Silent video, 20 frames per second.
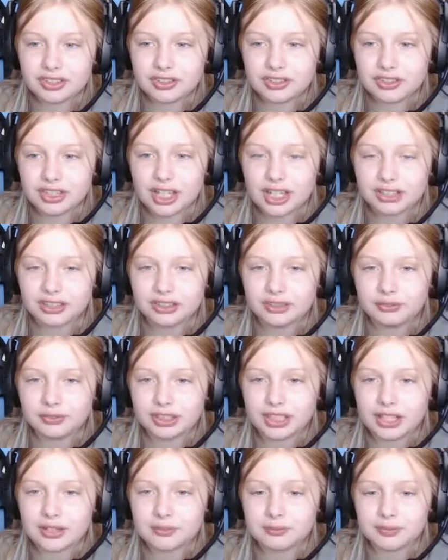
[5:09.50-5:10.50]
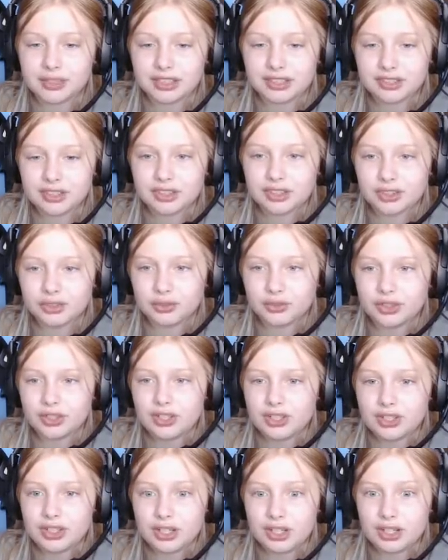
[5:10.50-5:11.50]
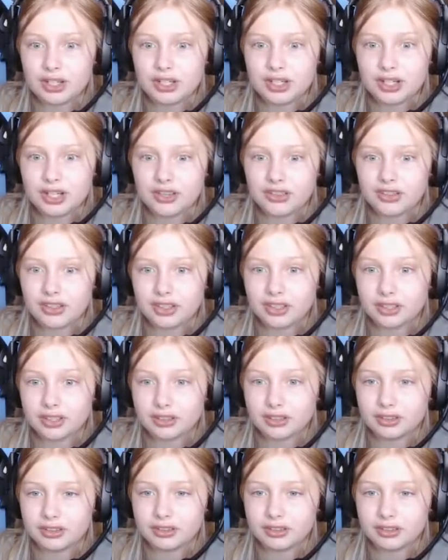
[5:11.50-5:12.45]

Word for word: exactly what I meant to do. Nothing.